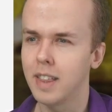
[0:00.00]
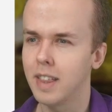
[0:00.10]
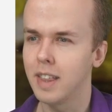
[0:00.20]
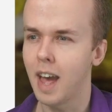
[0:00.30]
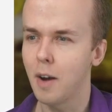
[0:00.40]
think
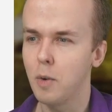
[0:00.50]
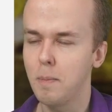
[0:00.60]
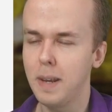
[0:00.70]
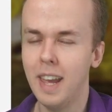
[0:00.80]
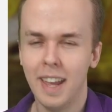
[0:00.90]
that
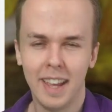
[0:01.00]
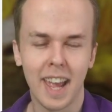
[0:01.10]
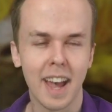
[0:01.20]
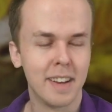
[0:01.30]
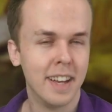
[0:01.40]
would be,
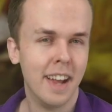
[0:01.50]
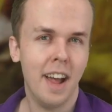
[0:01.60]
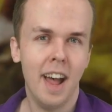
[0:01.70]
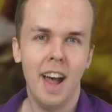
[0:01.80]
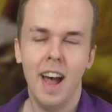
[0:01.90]
yeah,
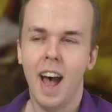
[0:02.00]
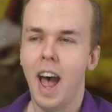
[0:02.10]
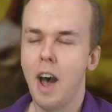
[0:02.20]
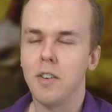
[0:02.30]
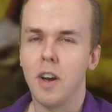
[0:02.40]

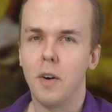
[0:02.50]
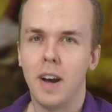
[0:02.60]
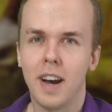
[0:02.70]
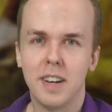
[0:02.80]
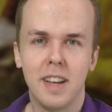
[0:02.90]
I don't
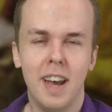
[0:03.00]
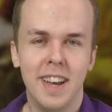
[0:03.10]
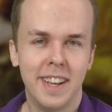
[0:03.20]
know,